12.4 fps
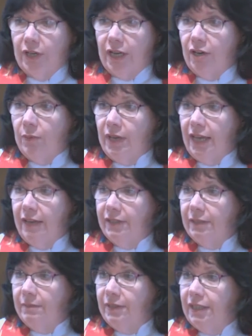I know we have
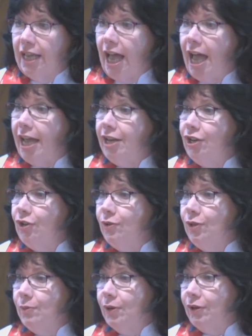some, I knew you were